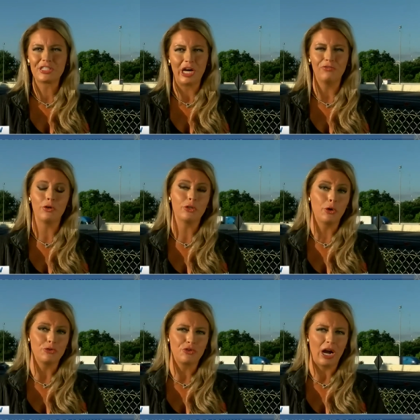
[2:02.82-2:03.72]
cell phone.
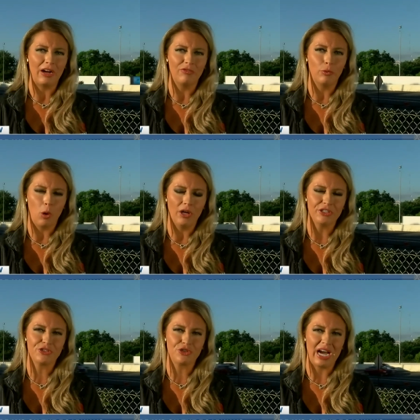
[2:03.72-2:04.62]
Don't drive while
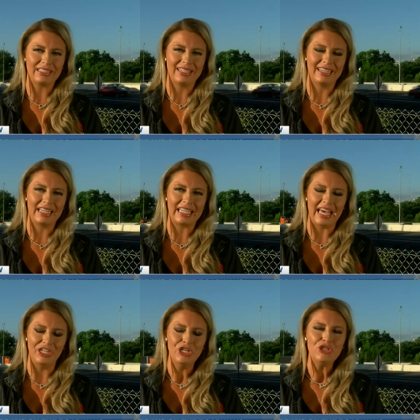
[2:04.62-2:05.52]
distracted. And
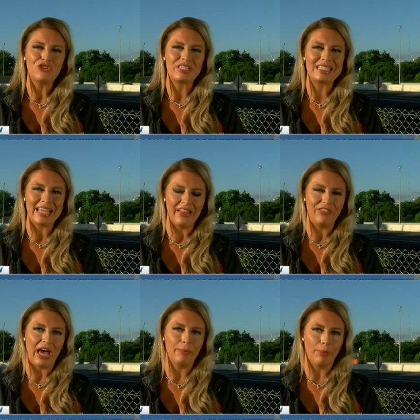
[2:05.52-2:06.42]
again, just
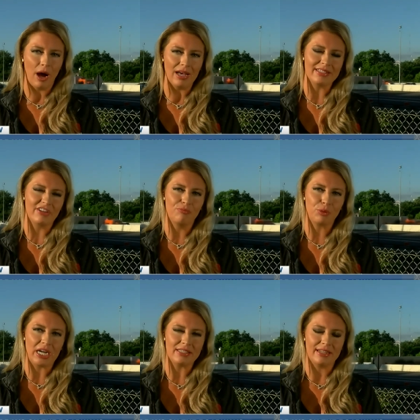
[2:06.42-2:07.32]
set that positive
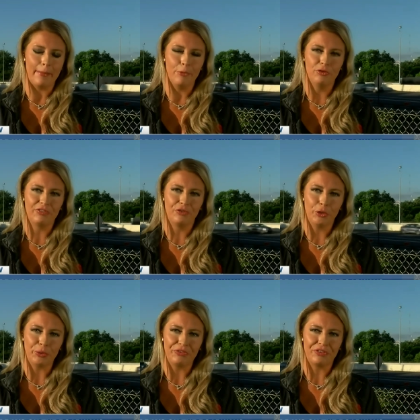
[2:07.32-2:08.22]
precedent moving
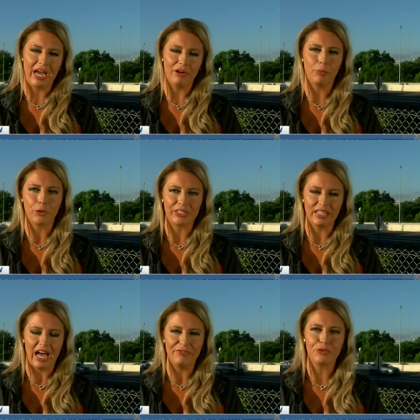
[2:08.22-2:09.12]
forward. For now, reporting
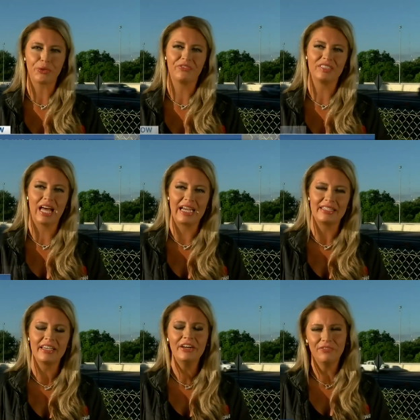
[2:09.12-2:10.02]
live, Jordan
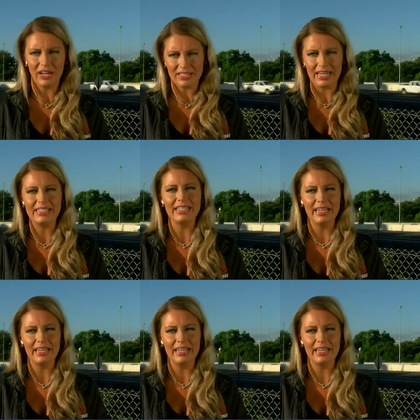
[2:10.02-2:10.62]
Vilines, Fox 19